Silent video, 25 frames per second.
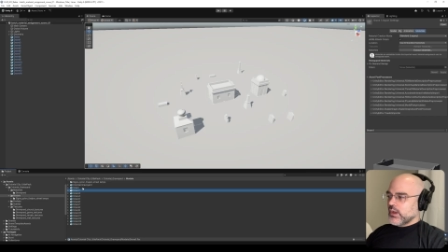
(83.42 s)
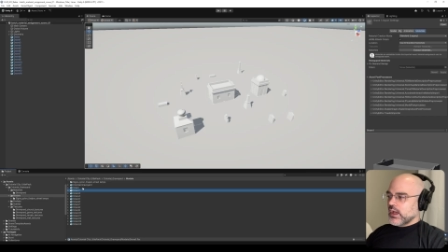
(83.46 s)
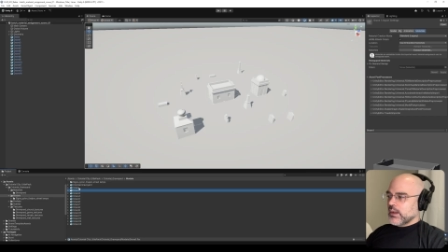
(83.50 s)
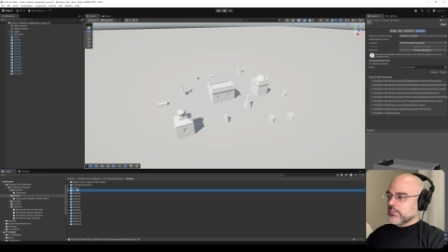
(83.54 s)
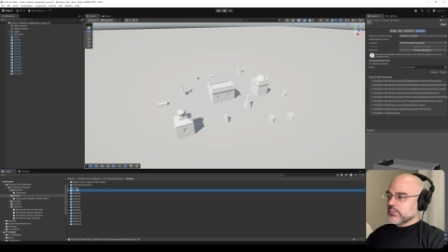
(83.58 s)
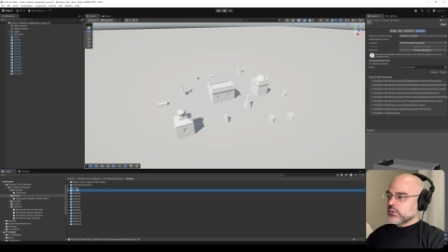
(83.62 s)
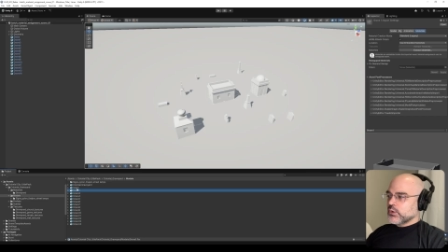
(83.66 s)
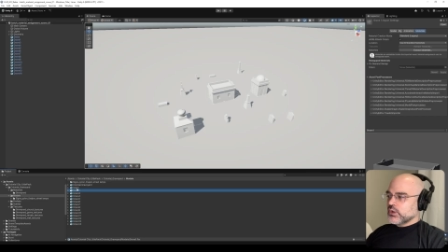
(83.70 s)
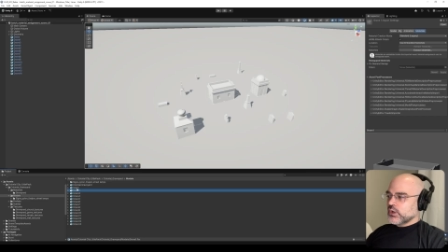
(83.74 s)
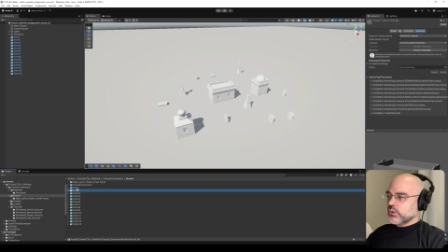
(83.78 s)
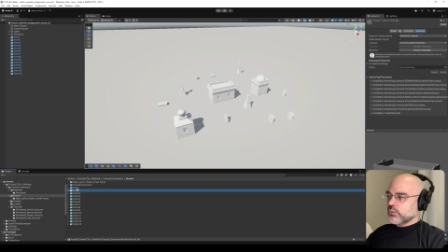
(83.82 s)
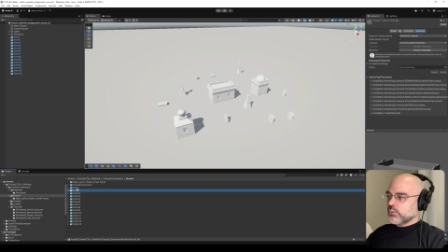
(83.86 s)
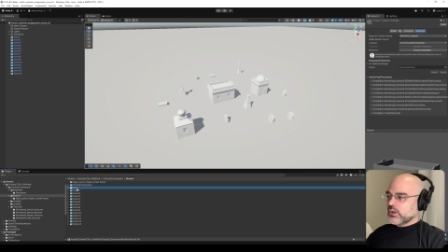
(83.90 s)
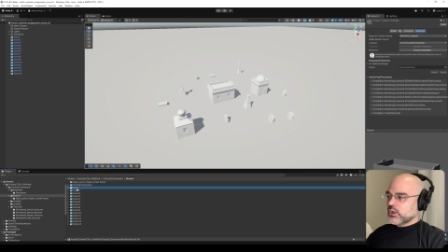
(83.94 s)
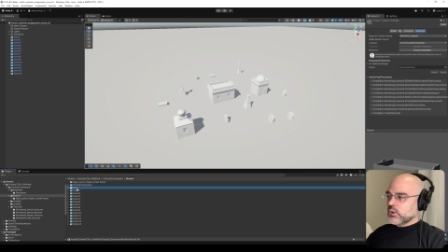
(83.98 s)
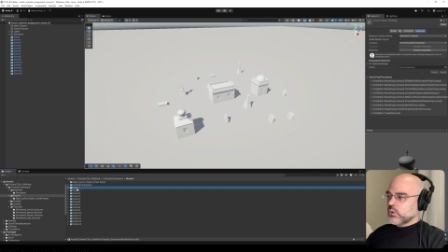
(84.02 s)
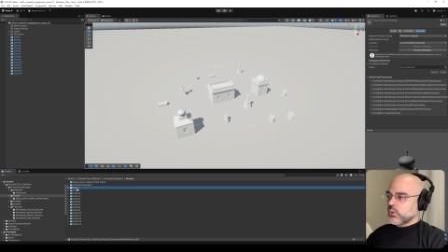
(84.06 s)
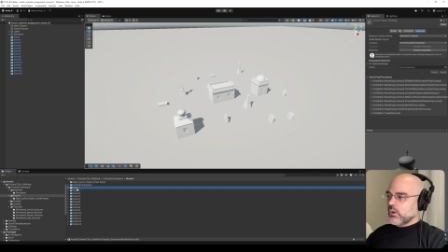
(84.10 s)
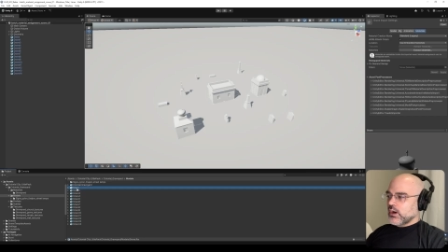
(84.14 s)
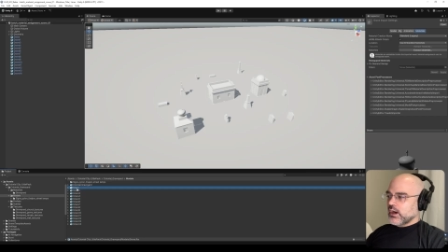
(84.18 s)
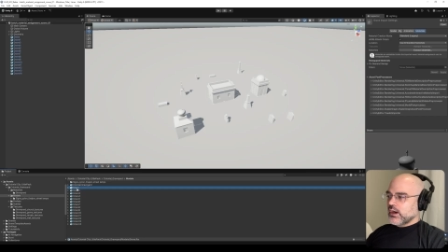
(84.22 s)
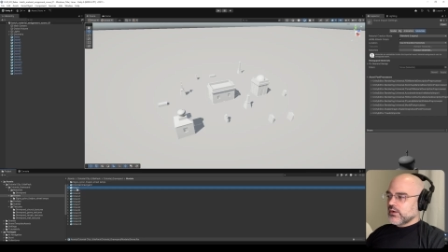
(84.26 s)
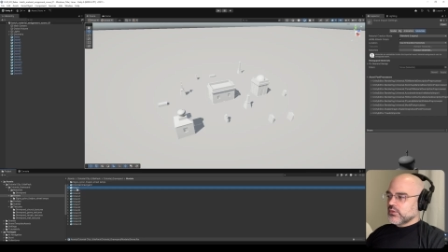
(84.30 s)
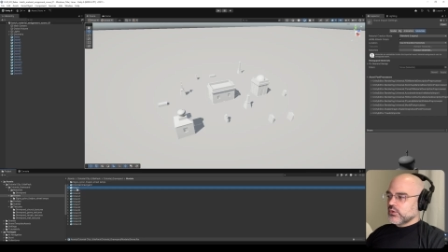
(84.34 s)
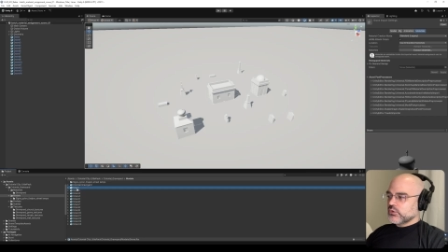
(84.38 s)
I'm going to
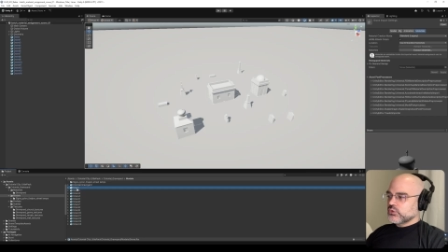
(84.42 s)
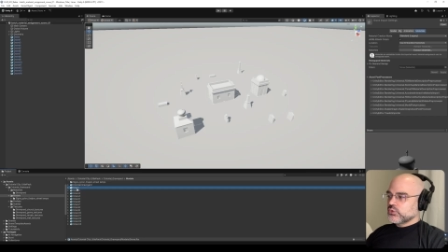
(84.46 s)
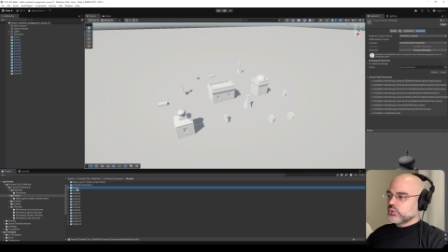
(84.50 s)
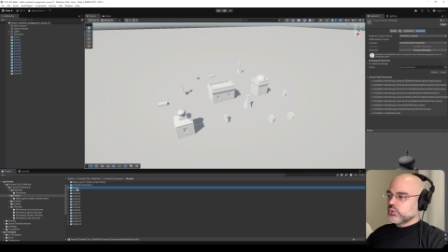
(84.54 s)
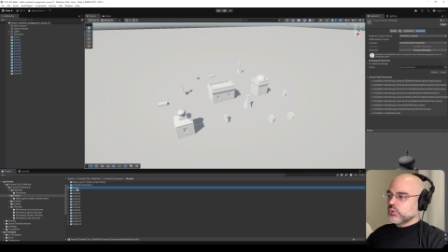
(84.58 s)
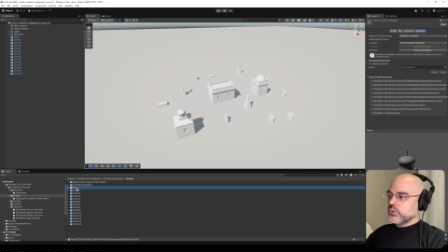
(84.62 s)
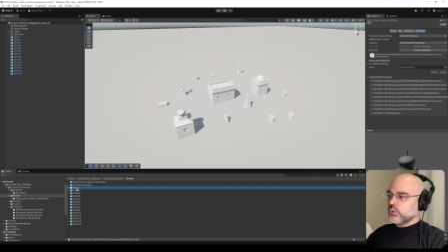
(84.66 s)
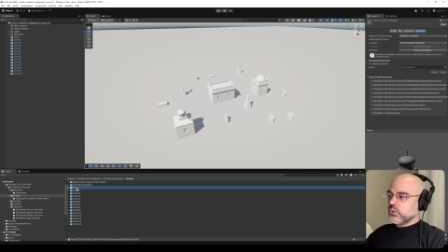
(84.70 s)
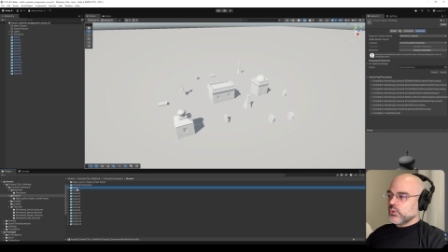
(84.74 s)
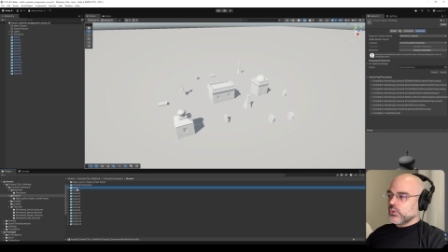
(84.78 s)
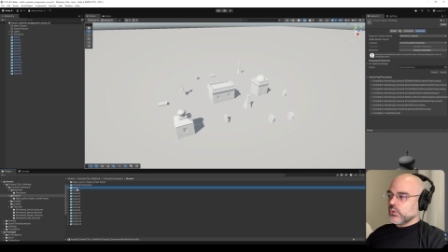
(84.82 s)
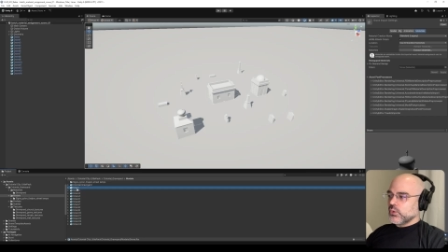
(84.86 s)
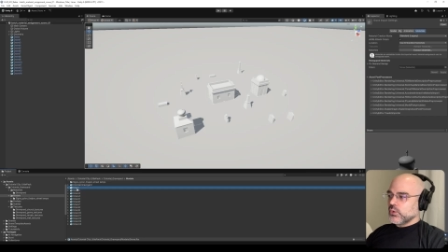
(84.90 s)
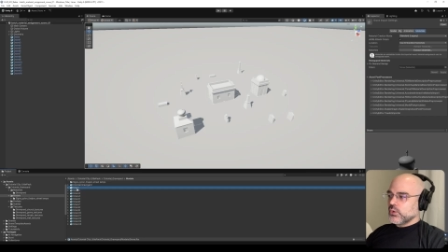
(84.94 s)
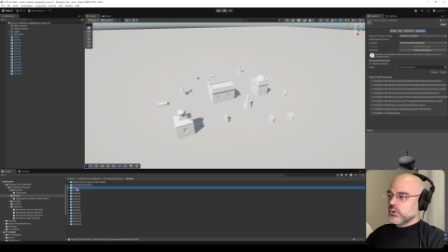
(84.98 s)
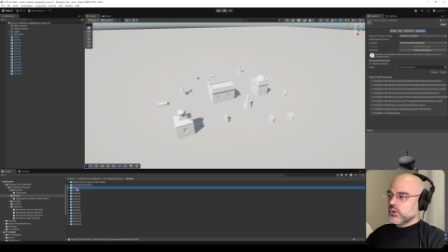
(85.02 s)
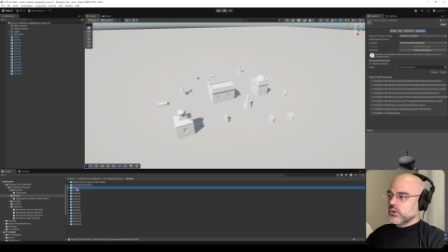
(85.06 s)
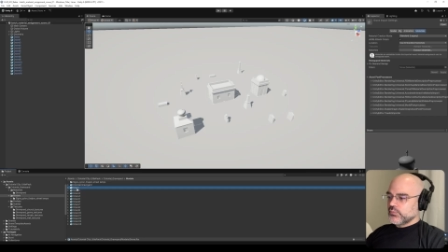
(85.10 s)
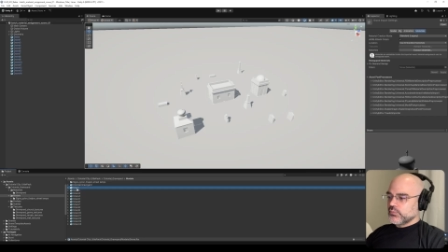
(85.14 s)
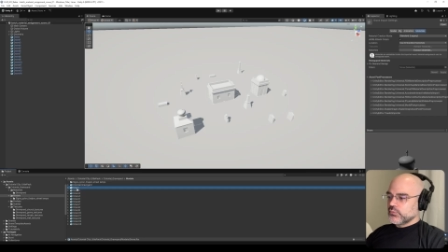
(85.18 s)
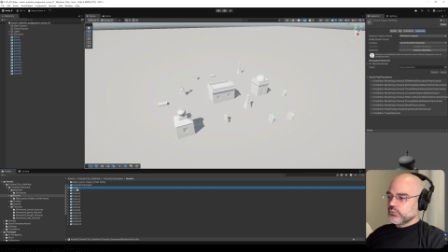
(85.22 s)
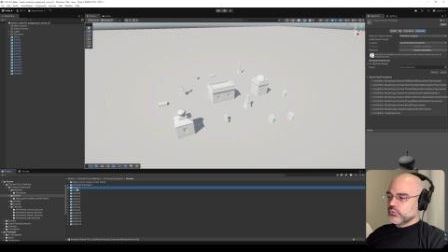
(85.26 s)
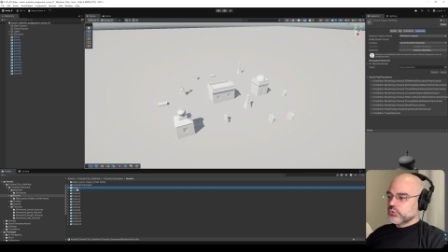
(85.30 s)
require the tool